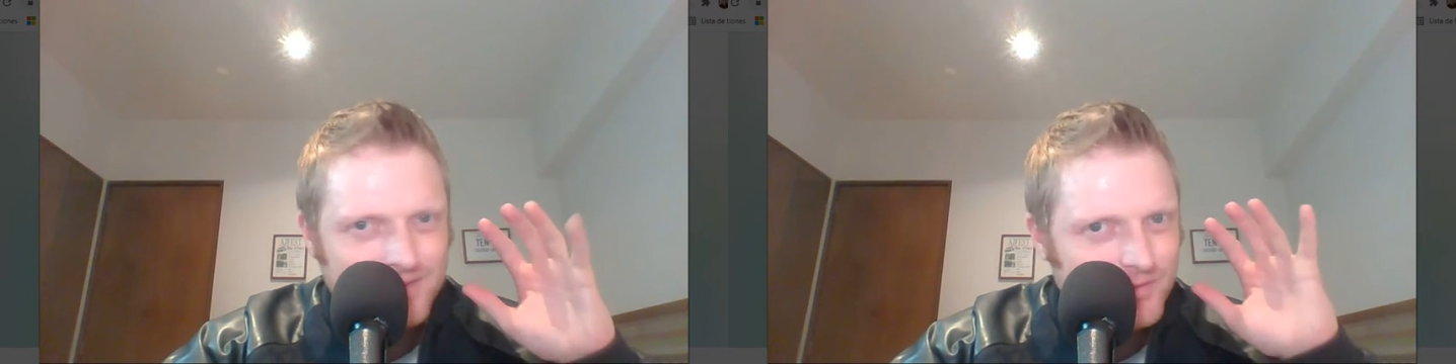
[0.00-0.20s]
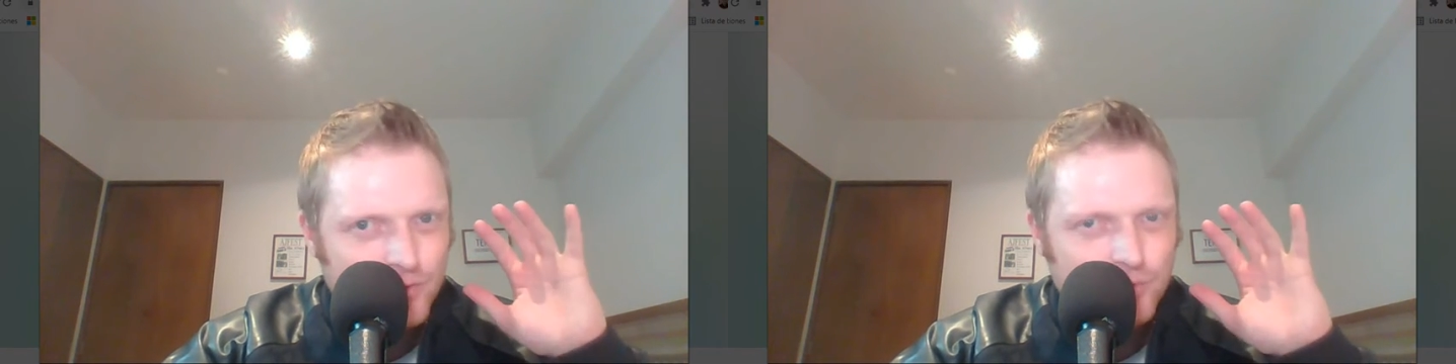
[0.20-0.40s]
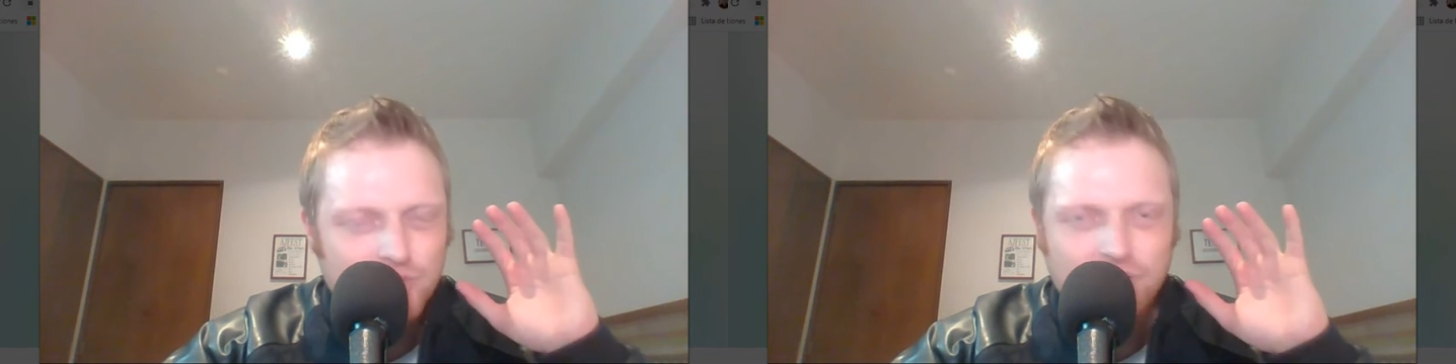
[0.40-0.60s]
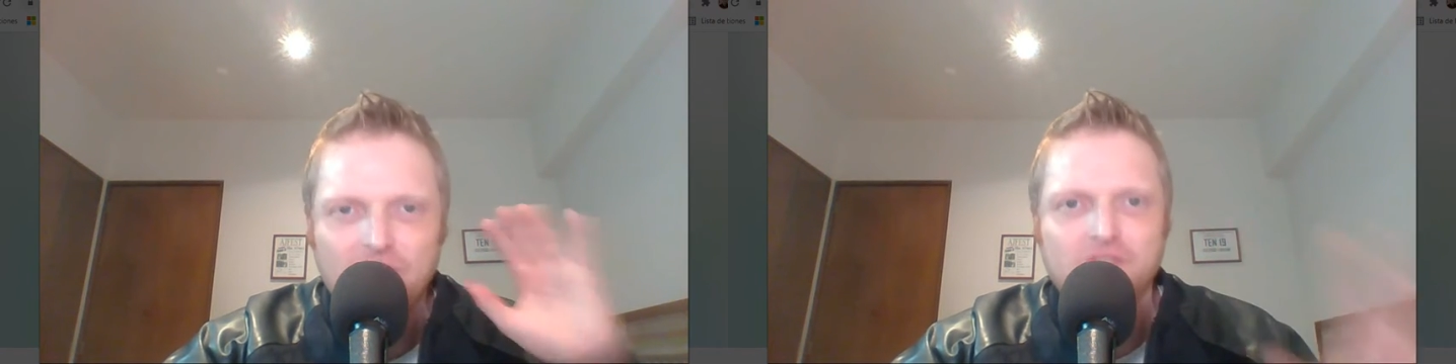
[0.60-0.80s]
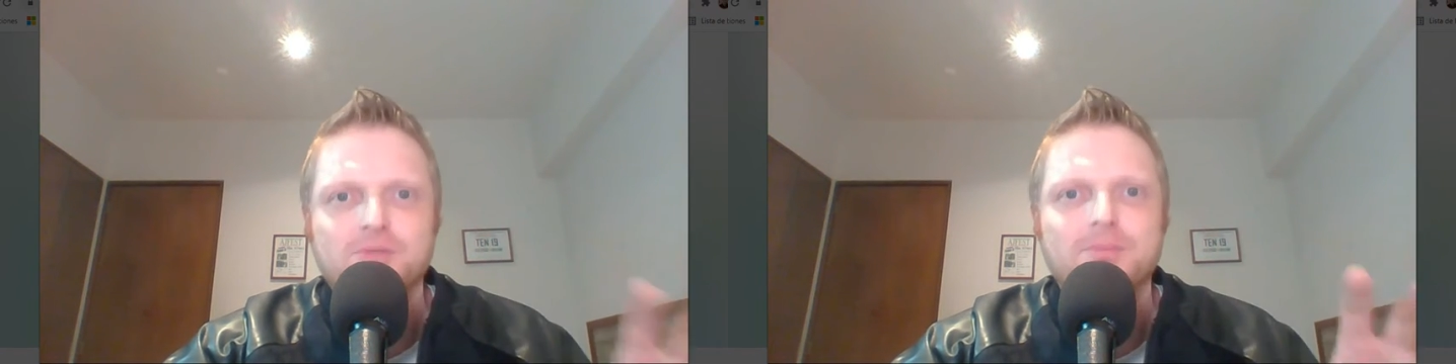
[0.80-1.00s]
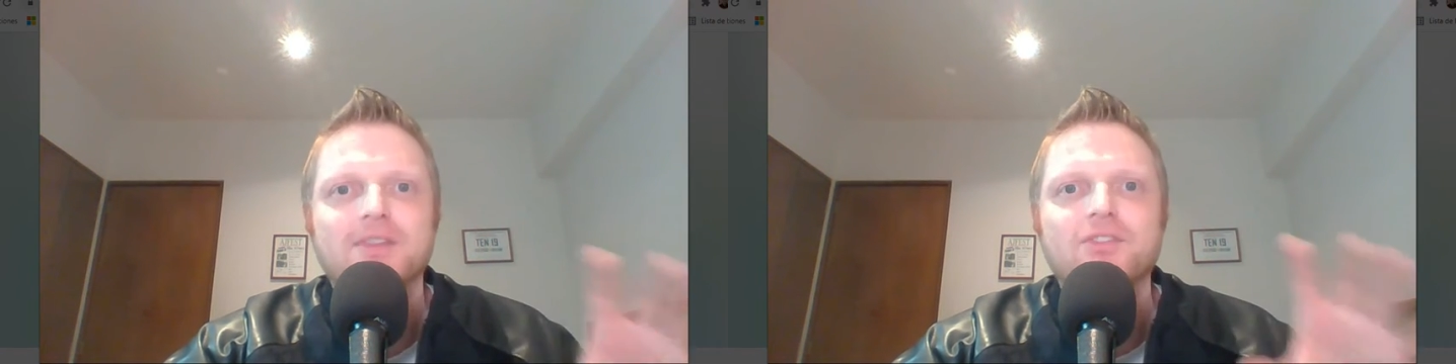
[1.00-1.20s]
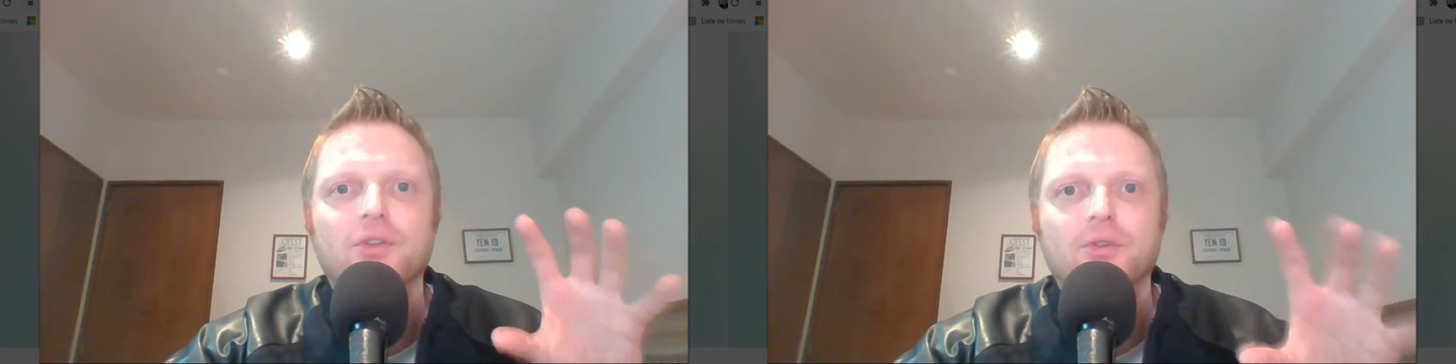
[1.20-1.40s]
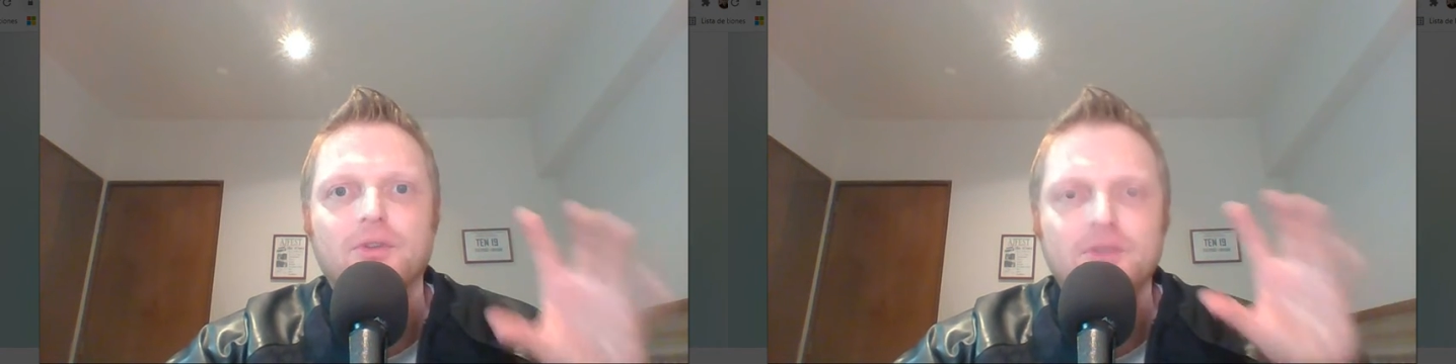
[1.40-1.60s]
do
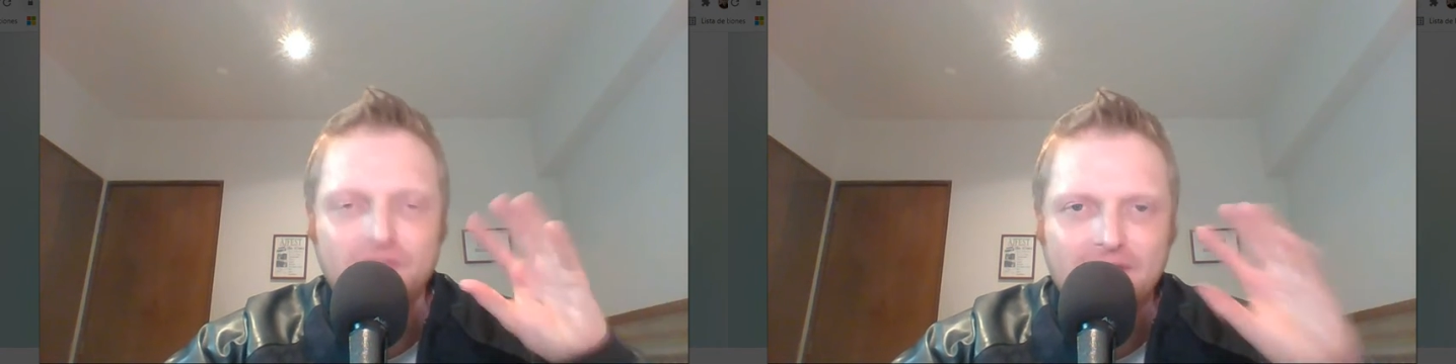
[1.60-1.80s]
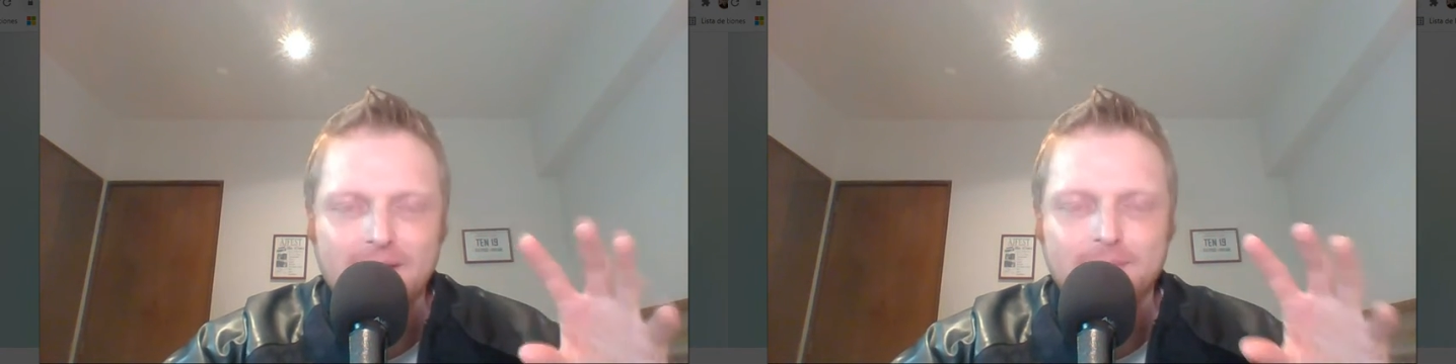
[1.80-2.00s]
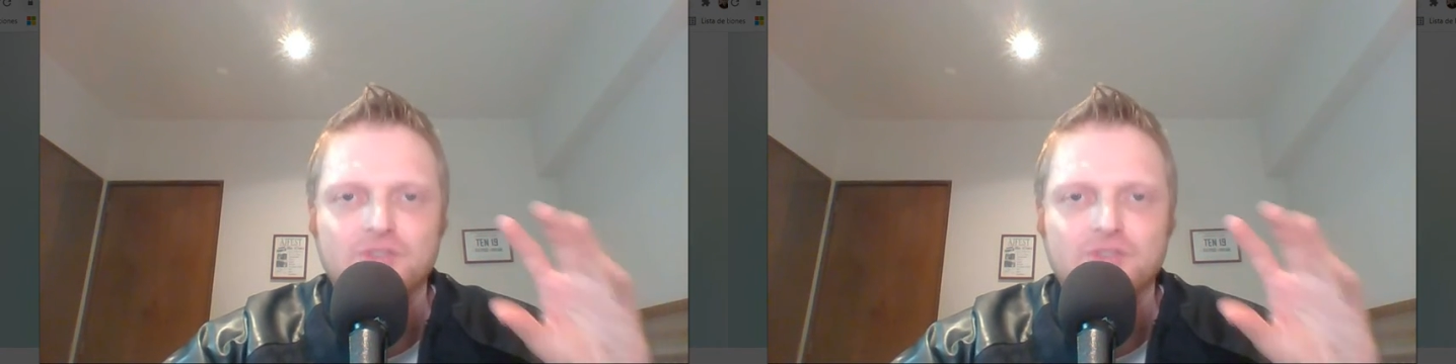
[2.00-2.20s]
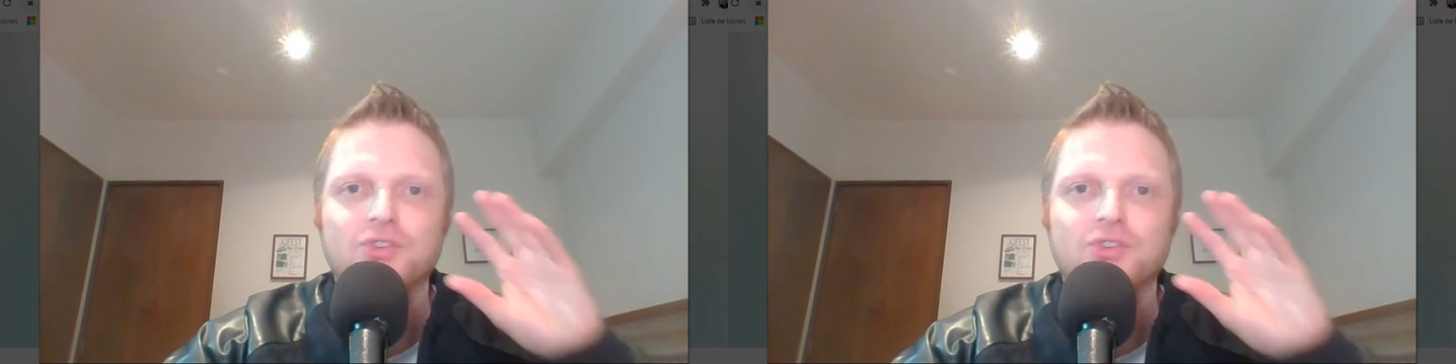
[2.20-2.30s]
detrimental damage